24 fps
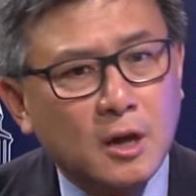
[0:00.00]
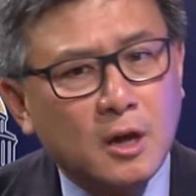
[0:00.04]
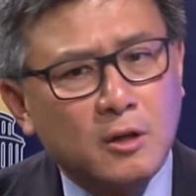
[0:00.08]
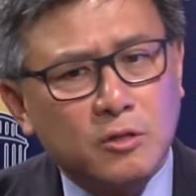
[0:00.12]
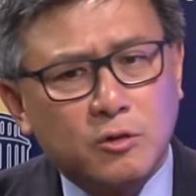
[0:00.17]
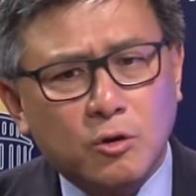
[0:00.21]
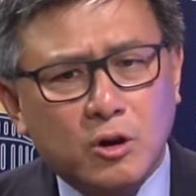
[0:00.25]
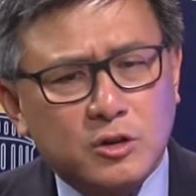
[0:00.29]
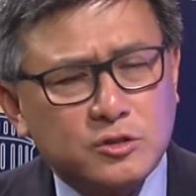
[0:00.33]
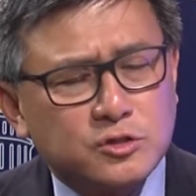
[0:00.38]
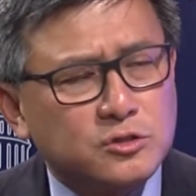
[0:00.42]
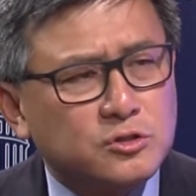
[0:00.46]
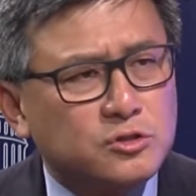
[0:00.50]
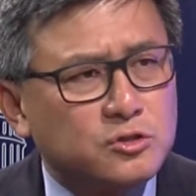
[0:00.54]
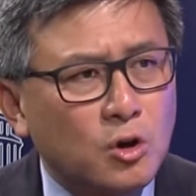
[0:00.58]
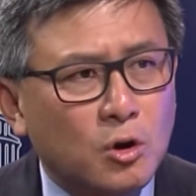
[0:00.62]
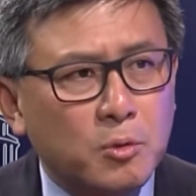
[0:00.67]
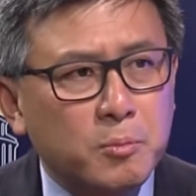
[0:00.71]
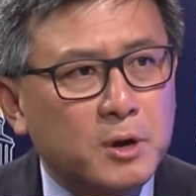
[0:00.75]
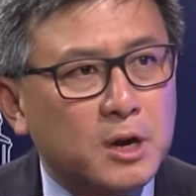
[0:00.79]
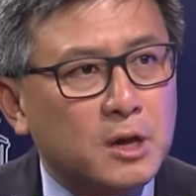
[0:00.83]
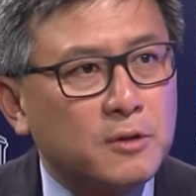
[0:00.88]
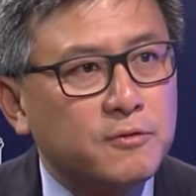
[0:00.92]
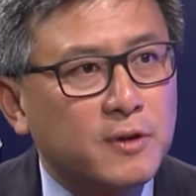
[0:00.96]
There are so
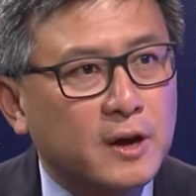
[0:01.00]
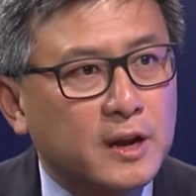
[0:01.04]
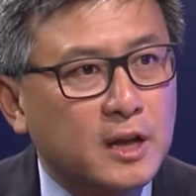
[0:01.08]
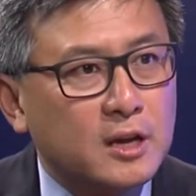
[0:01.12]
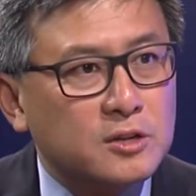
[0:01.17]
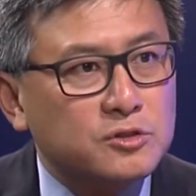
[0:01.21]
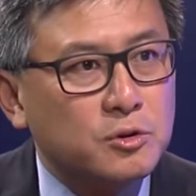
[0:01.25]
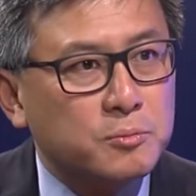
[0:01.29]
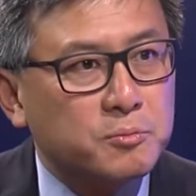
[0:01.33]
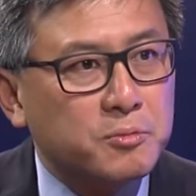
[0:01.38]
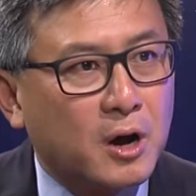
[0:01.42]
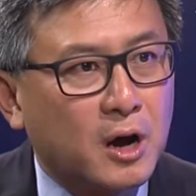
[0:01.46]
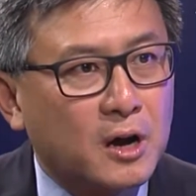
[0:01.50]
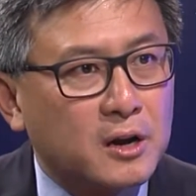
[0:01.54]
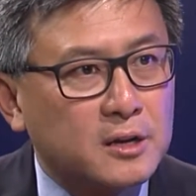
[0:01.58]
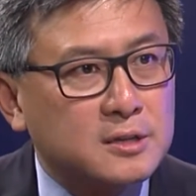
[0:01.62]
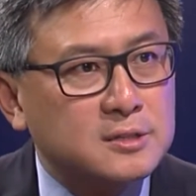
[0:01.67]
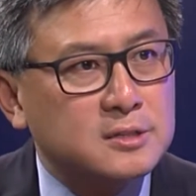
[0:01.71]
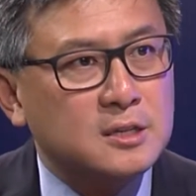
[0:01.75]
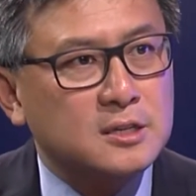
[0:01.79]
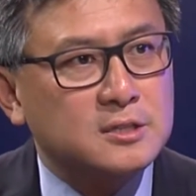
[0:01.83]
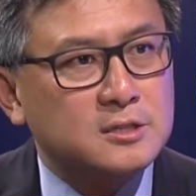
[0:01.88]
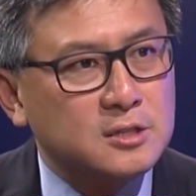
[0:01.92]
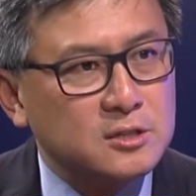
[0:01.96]
many financial
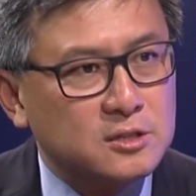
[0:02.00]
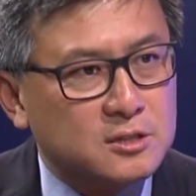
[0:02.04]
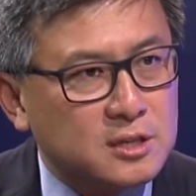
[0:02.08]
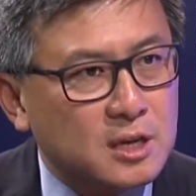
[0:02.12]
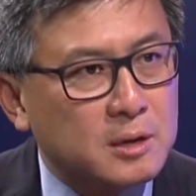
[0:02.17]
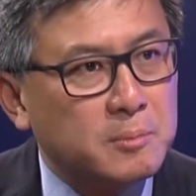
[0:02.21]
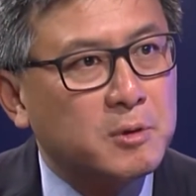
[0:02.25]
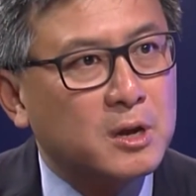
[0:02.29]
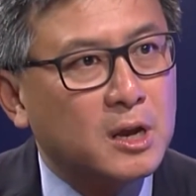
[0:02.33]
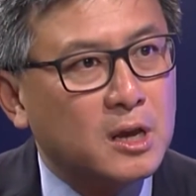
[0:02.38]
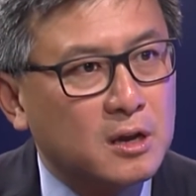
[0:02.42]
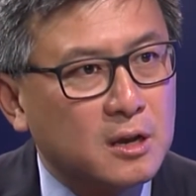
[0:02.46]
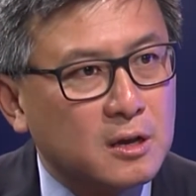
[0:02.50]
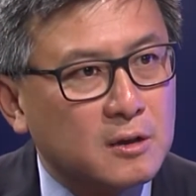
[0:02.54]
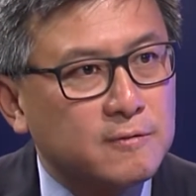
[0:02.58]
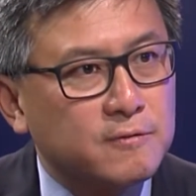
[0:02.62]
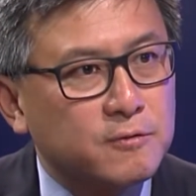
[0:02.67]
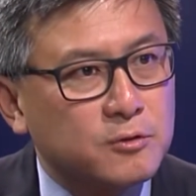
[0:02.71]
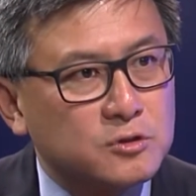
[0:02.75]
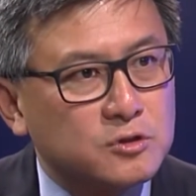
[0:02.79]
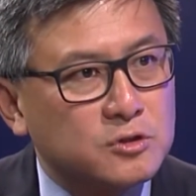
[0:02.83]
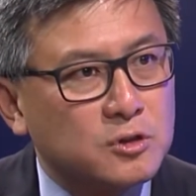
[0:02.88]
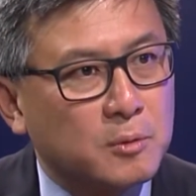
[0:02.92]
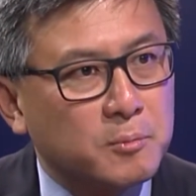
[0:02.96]
products, it's intimidating
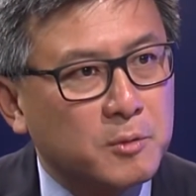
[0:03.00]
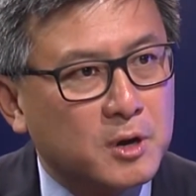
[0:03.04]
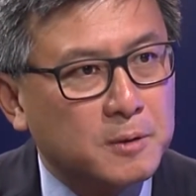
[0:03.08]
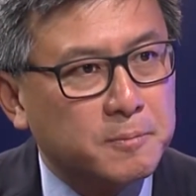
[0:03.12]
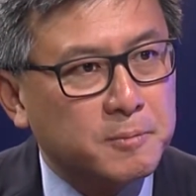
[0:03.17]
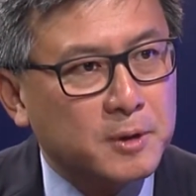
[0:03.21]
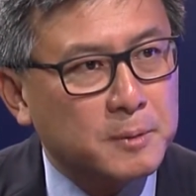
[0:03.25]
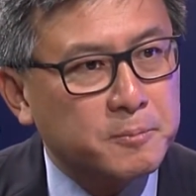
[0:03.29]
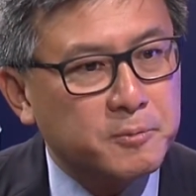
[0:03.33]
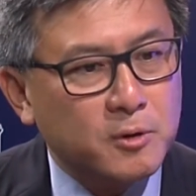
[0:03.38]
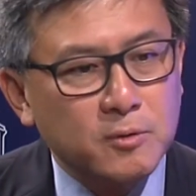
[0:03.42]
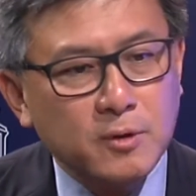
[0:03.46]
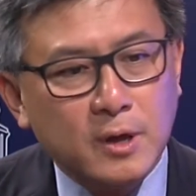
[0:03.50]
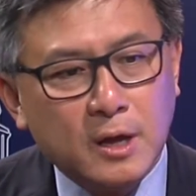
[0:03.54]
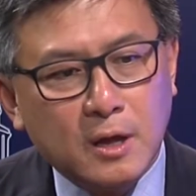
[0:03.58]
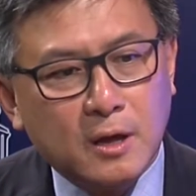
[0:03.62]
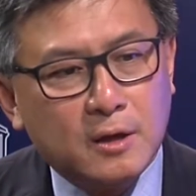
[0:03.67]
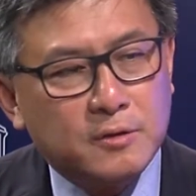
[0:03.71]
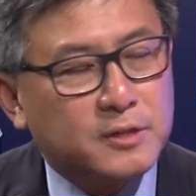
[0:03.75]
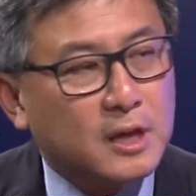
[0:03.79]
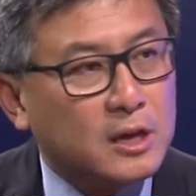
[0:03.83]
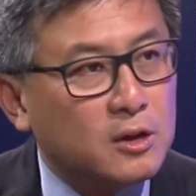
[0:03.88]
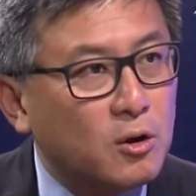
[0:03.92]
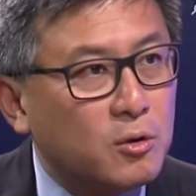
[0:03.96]
for so many people.
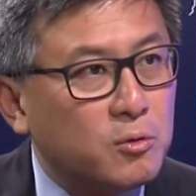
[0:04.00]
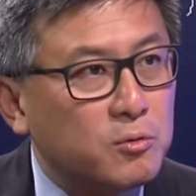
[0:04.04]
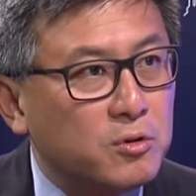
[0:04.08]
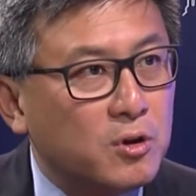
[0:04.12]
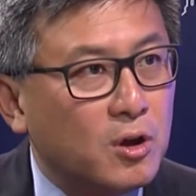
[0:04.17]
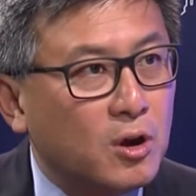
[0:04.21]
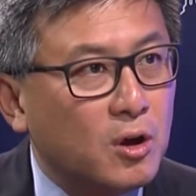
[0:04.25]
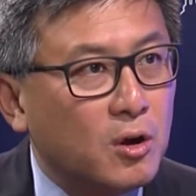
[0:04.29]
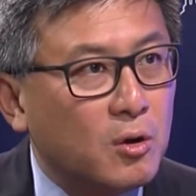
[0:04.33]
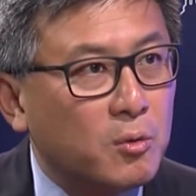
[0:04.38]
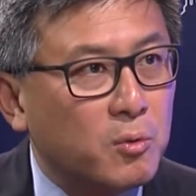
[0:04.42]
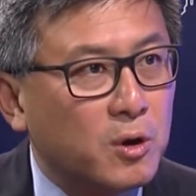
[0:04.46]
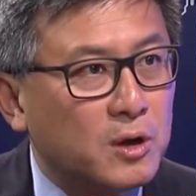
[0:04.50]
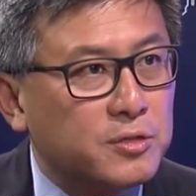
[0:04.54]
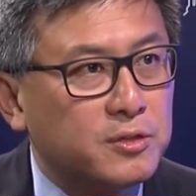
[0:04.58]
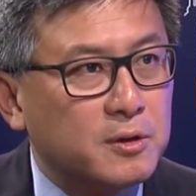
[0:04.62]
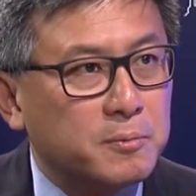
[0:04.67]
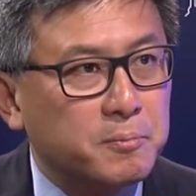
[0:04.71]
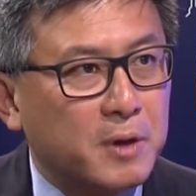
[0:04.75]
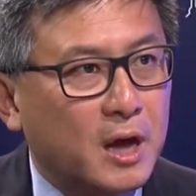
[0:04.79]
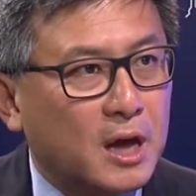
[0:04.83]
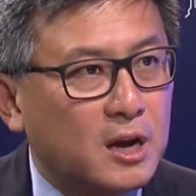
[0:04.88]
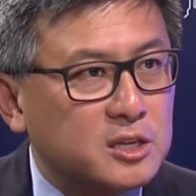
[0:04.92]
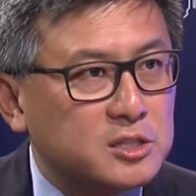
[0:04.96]
They don't know what the
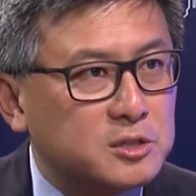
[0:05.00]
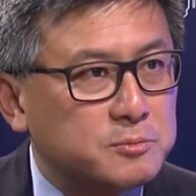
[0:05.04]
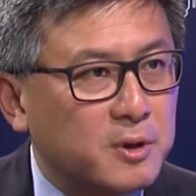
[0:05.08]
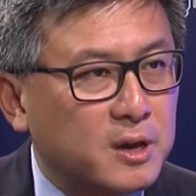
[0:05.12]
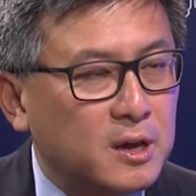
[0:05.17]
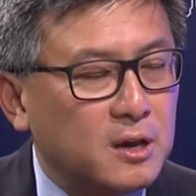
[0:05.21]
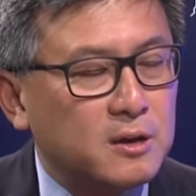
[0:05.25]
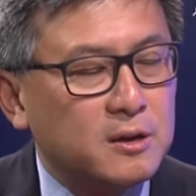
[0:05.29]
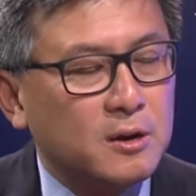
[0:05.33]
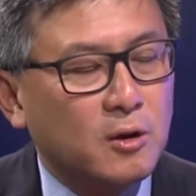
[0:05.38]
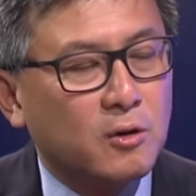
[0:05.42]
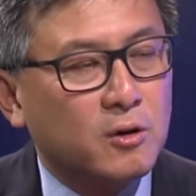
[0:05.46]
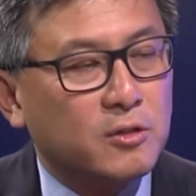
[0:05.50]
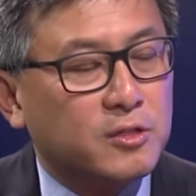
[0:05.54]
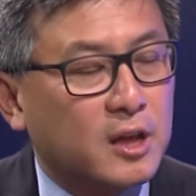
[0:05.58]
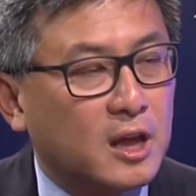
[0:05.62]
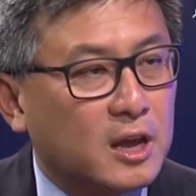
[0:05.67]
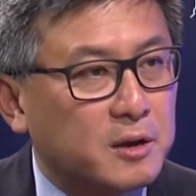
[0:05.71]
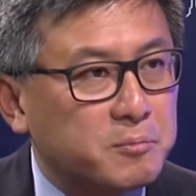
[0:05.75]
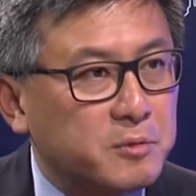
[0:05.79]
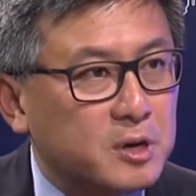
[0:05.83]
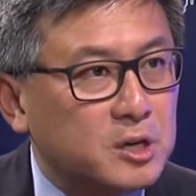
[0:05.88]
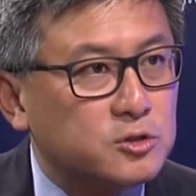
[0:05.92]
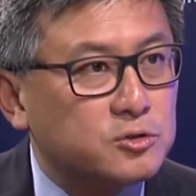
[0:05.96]
management or the
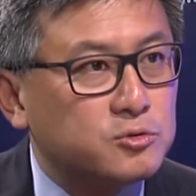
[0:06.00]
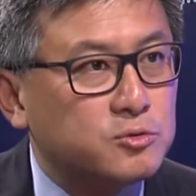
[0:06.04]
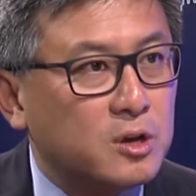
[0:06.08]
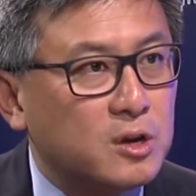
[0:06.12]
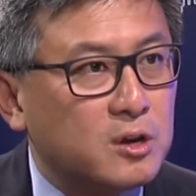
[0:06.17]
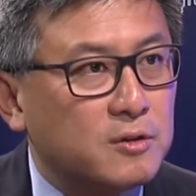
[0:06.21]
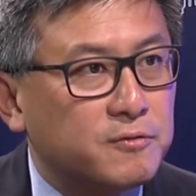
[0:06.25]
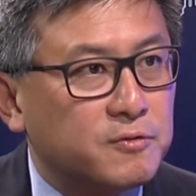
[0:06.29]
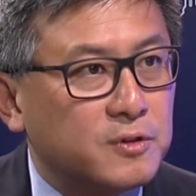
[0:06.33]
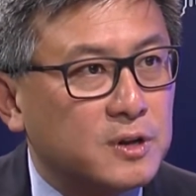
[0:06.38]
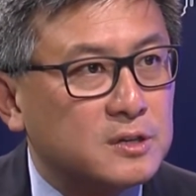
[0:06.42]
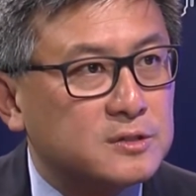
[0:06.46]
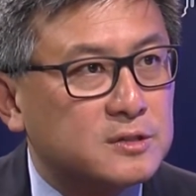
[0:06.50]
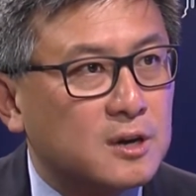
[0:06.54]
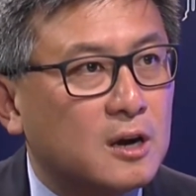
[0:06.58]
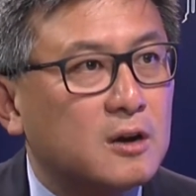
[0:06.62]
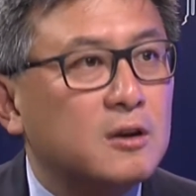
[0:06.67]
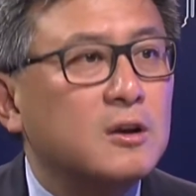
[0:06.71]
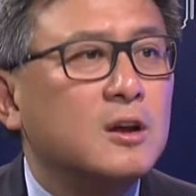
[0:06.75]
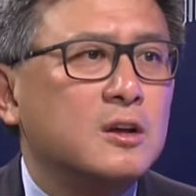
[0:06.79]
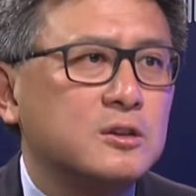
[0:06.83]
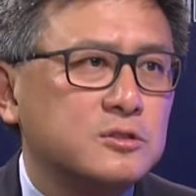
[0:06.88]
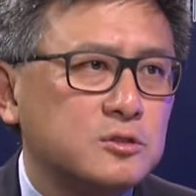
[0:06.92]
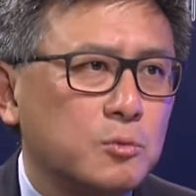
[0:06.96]
administrative fees are,
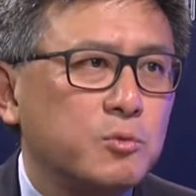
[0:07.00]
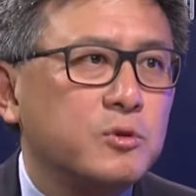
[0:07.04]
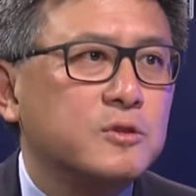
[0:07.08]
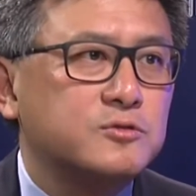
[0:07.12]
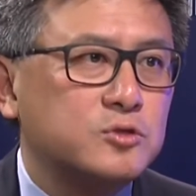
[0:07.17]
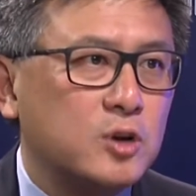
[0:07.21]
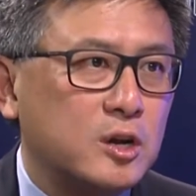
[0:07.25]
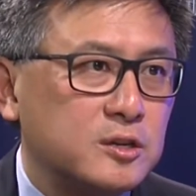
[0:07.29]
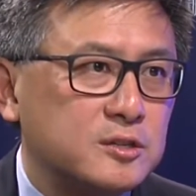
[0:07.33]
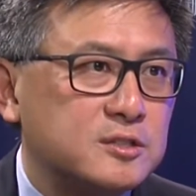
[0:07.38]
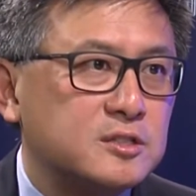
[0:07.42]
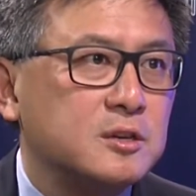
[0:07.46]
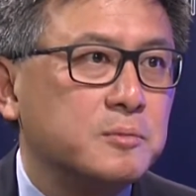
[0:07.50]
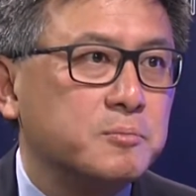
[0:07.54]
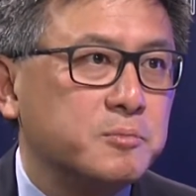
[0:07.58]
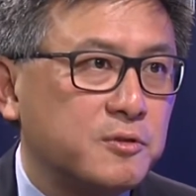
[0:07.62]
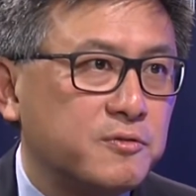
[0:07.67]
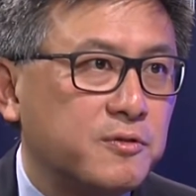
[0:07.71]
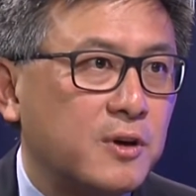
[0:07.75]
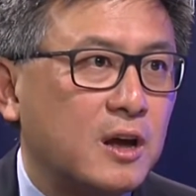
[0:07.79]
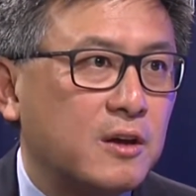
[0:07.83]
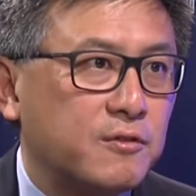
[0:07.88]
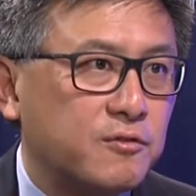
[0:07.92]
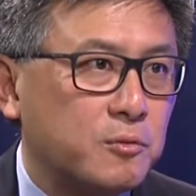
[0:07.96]
so we've tried to
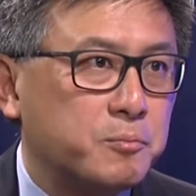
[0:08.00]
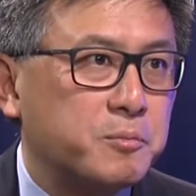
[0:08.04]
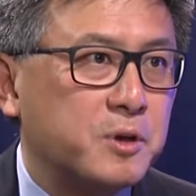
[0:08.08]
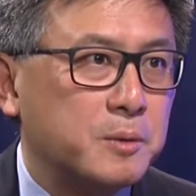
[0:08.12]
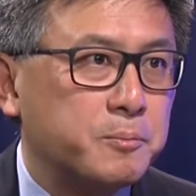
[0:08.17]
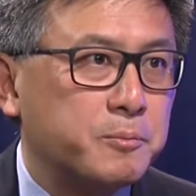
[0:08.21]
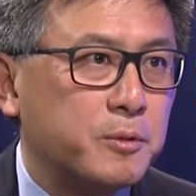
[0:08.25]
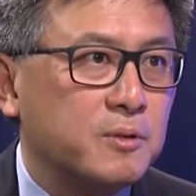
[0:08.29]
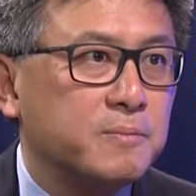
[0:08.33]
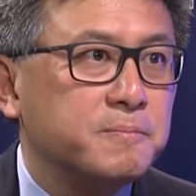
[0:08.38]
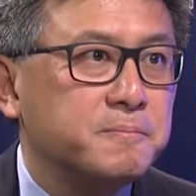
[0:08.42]
simplify it for people.